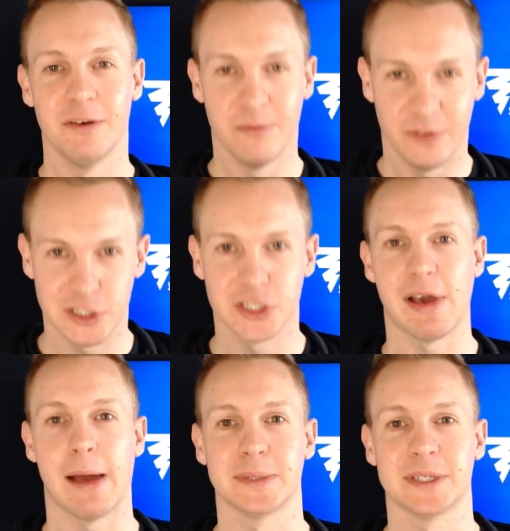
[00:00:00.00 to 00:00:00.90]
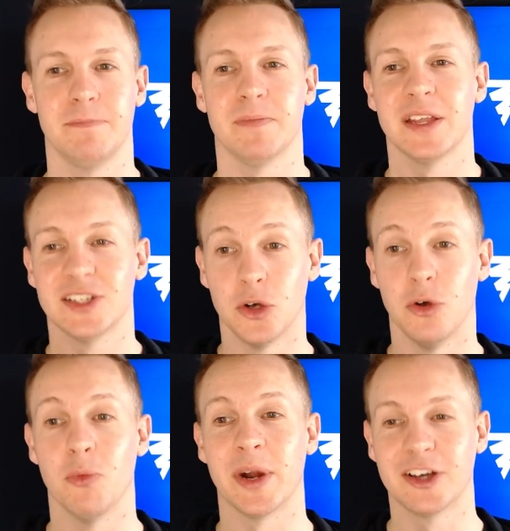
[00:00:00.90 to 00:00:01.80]
for the scraps. So
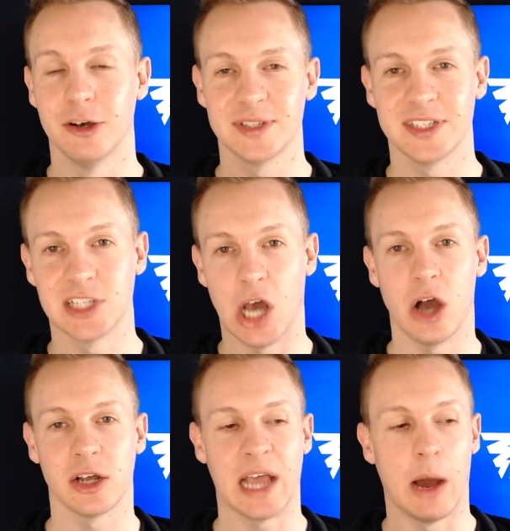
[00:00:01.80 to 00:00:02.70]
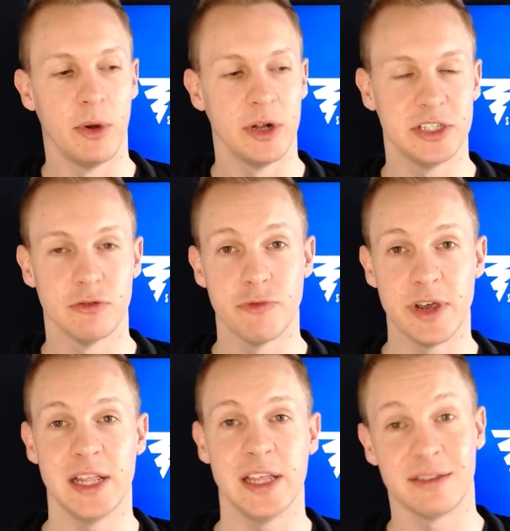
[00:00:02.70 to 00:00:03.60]
when it comes to targeting, I want you to
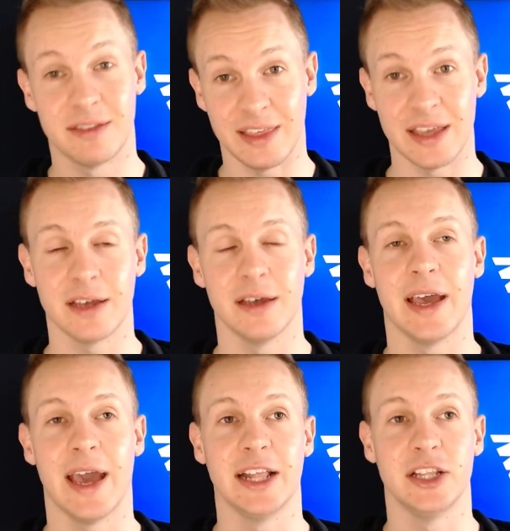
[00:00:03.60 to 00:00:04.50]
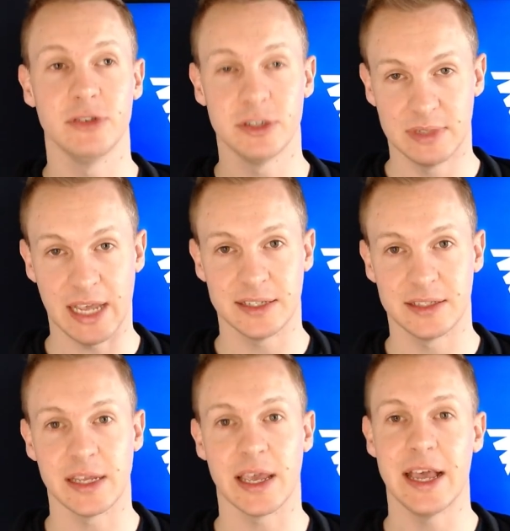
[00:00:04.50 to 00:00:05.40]
really think and do some
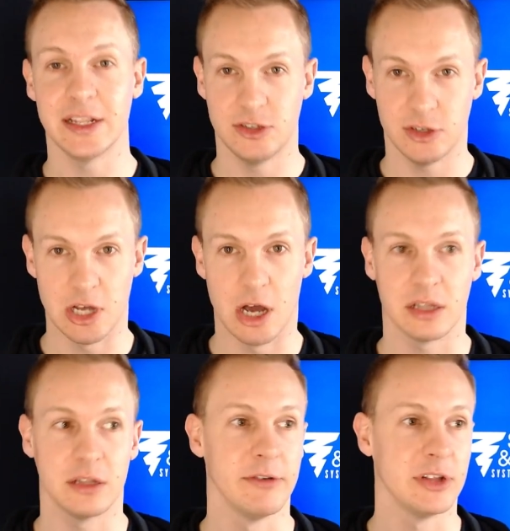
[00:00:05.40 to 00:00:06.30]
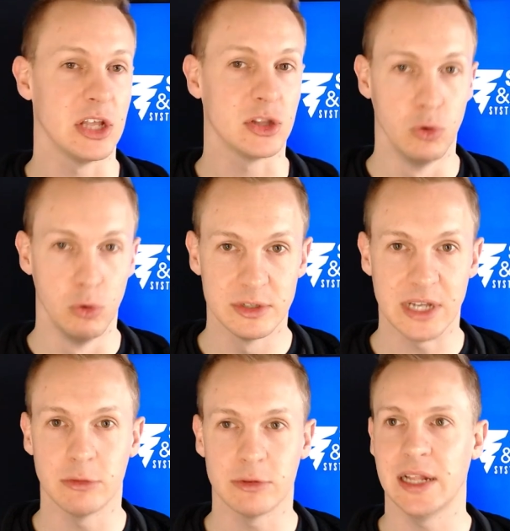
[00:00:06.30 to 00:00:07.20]
testing into your targeting. There are tools
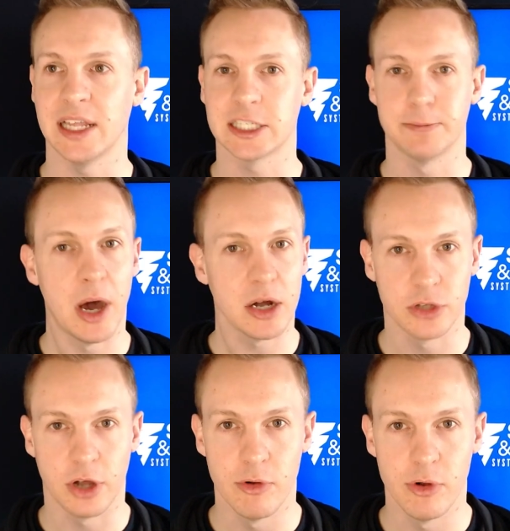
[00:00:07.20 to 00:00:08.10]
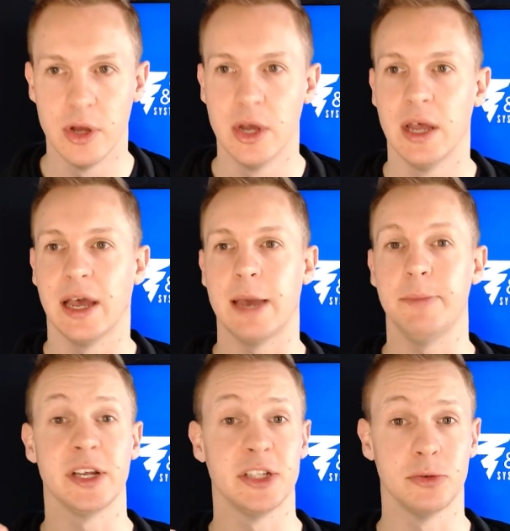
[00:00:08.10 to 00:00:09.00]
out there like SparkToro.
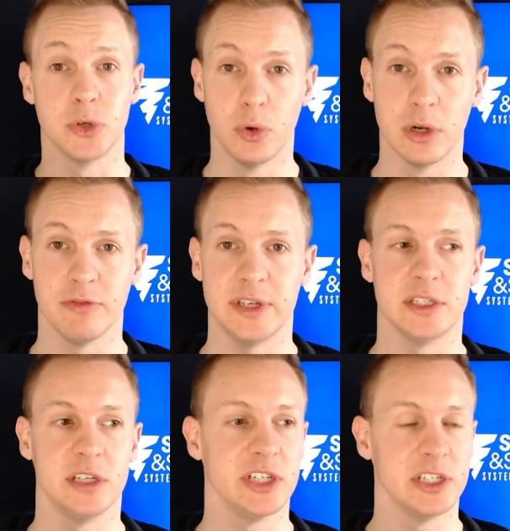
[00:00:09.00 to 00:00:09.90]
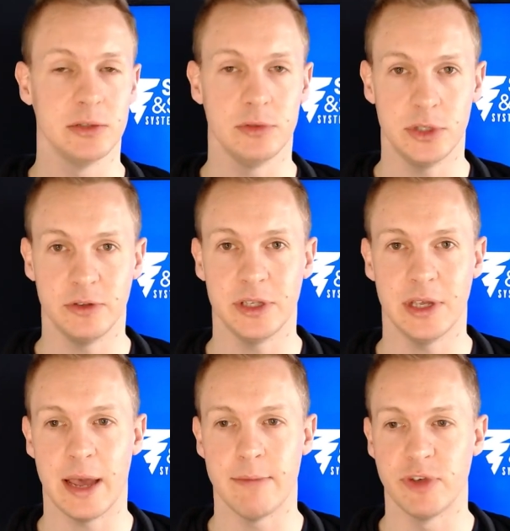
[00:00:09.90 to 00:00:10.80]
You can do Google research. You can
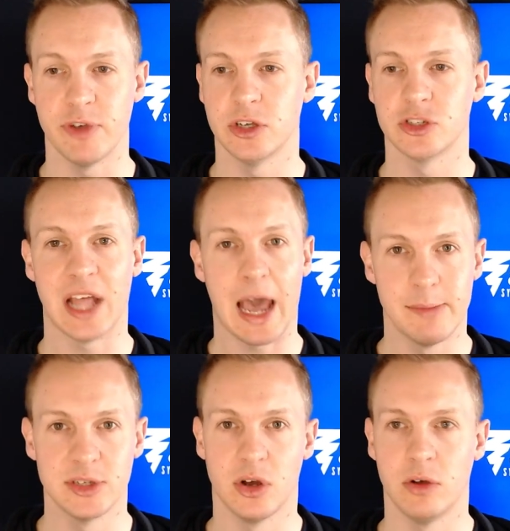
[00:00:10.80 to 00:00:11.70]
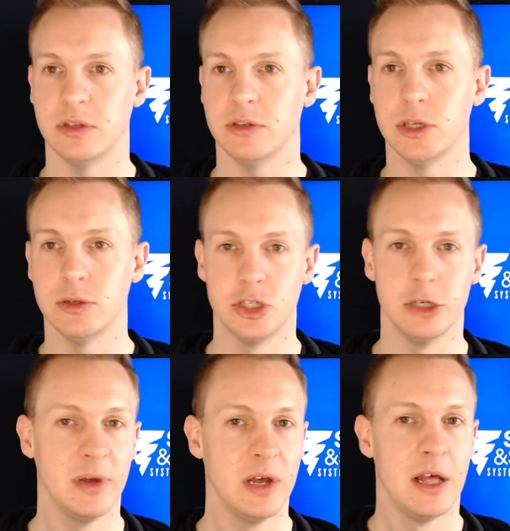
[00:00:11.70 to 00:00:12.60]
do research on Amazon,
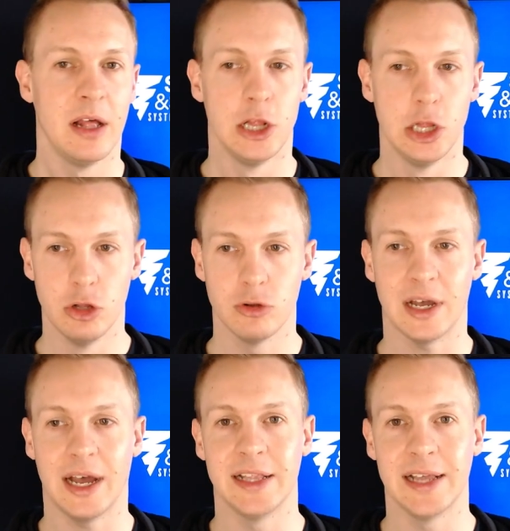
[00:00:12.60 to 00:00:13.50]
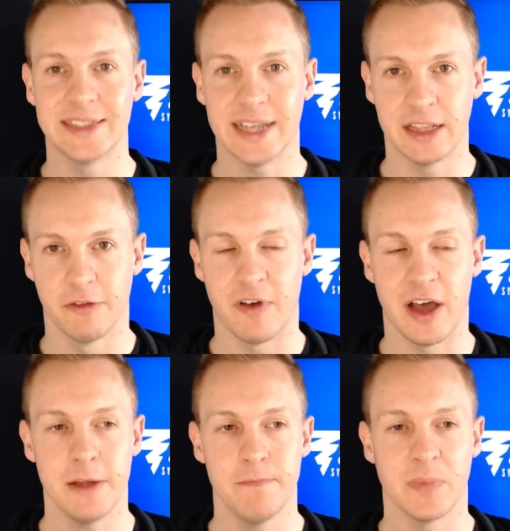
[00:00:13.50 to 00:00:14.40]
YouTube. Look and
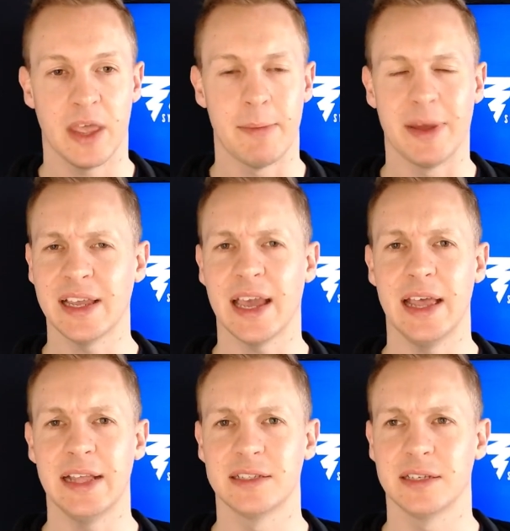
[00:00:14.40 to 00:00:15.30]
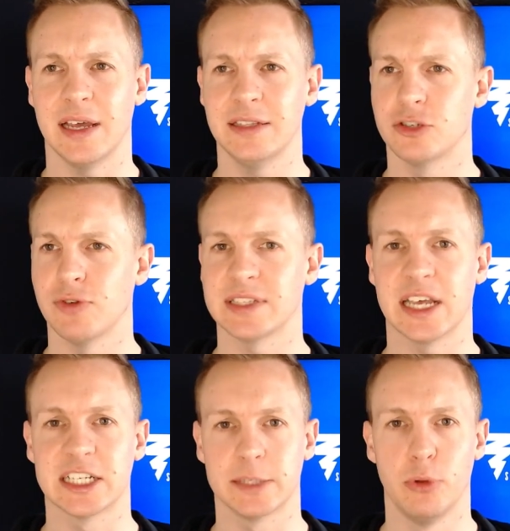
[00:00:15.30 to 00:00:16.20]
identify. I think Interest
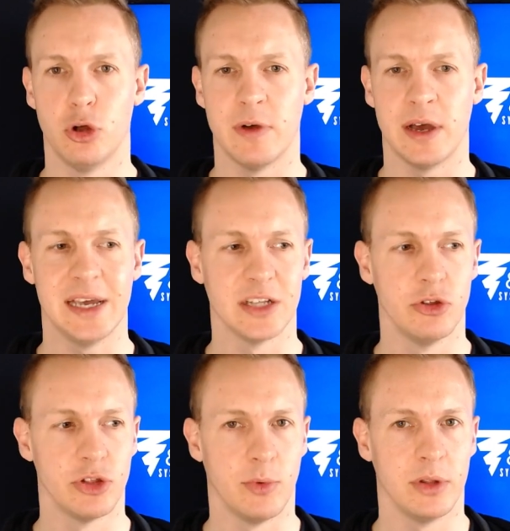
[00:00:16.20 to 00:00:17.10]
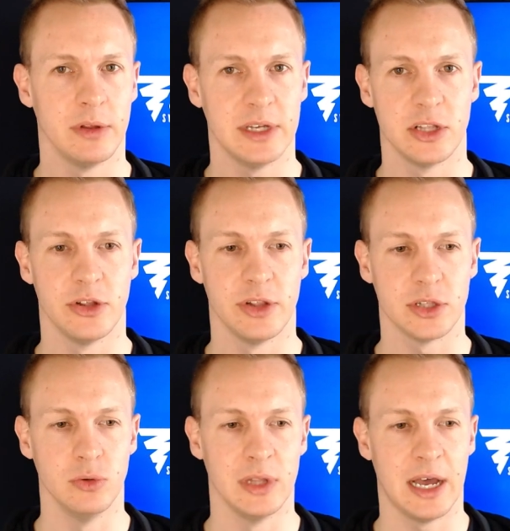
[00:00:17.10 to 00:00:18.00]
Explorer is another one. Is another
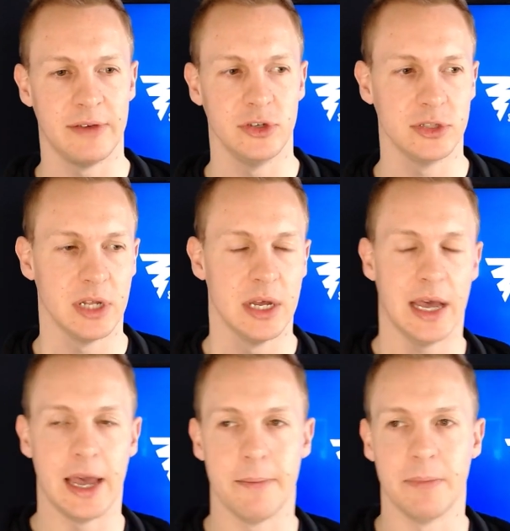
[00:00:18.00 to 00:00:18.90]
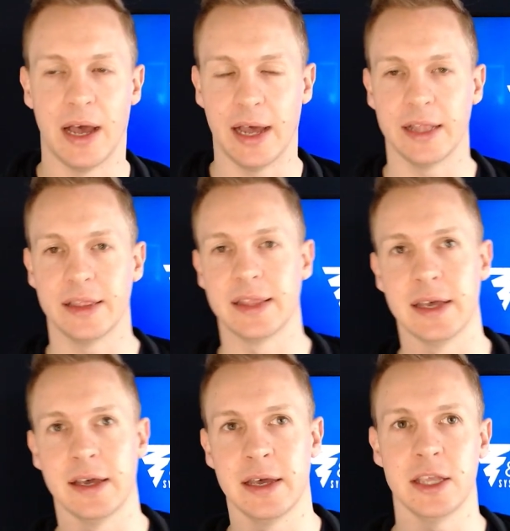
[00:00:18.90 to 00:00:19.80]
tool that I've used.
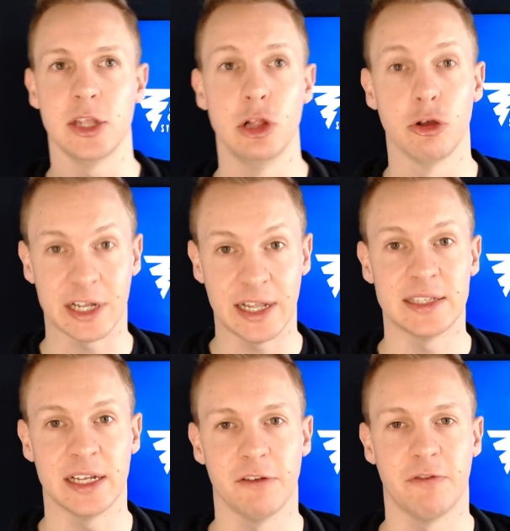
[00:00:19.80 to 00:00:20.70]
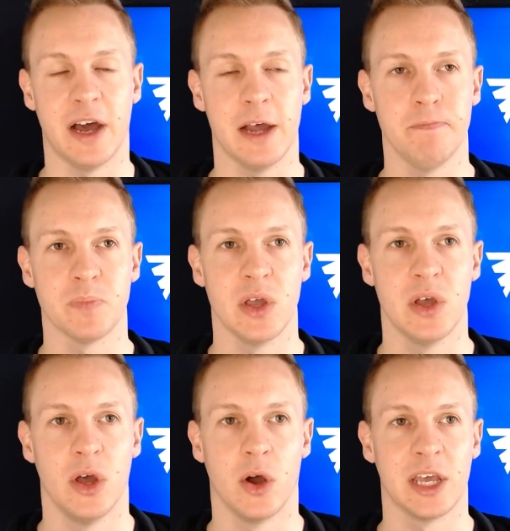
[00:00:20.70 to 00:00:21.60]
You look and identify.
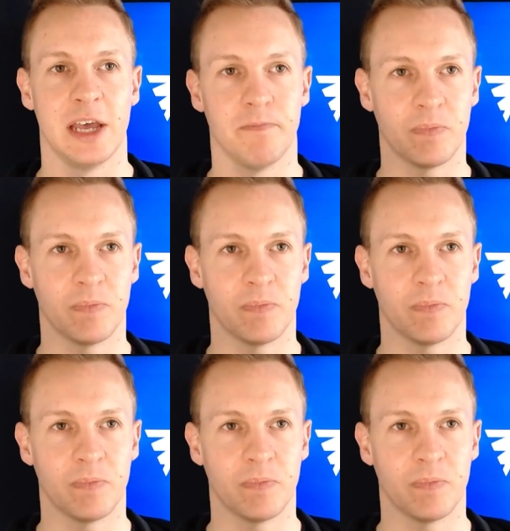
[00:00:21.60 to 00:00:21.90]
Okay.